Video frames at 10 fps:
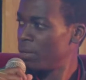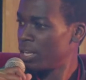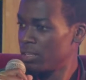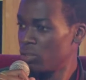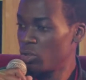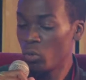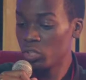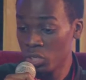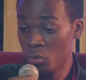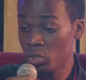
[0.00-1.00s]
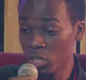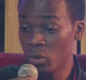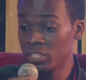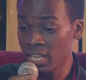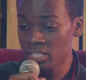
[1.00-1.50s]
Like he
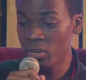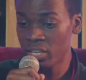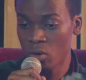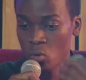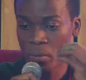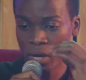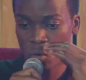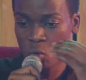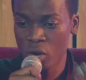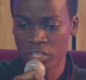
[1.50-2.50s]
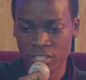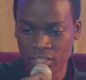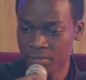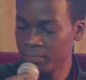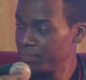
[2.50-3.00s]
was answering the woman who wanted,